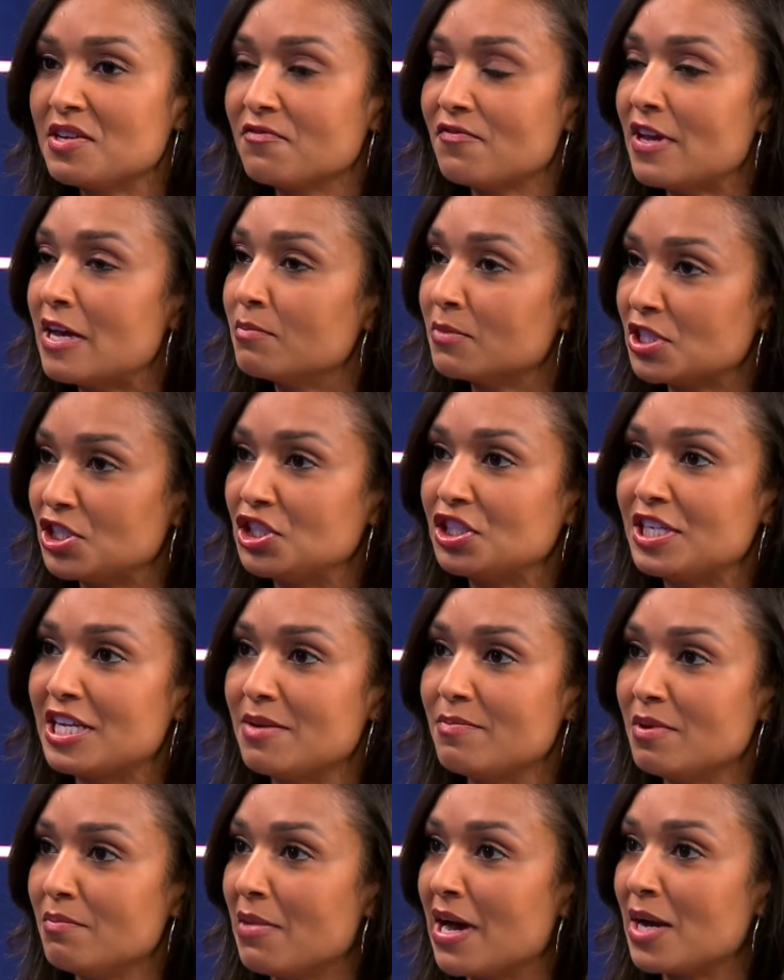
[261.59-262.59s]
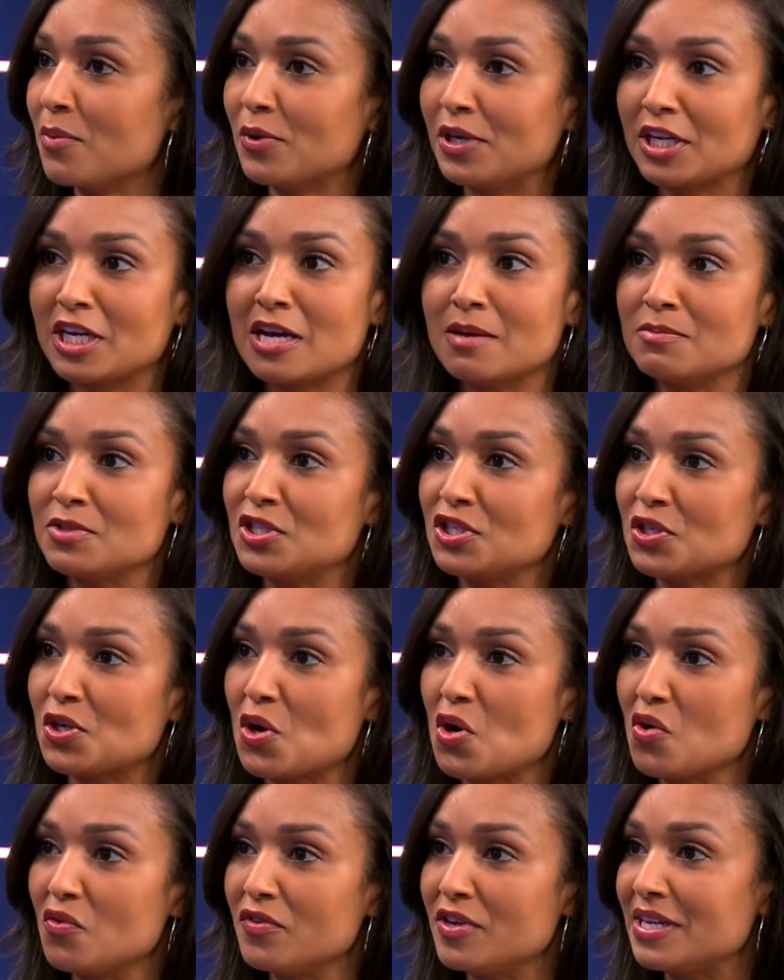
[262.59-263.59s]
families should keep in mind when it comes to
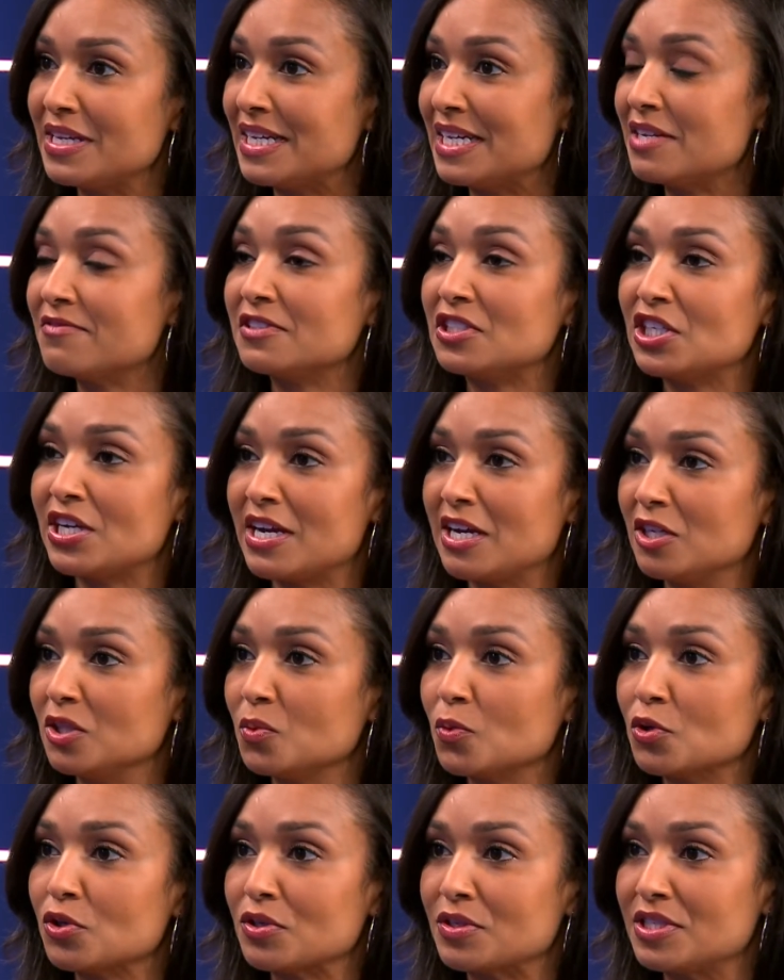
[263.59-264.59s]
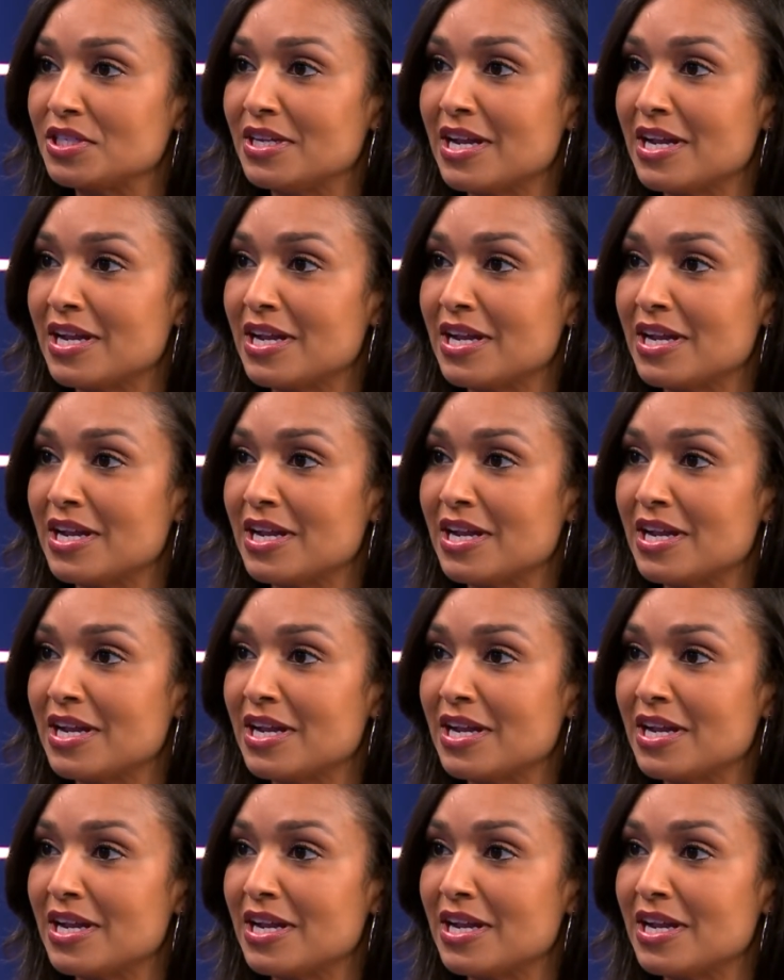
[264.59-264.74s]
COVID and if a child were to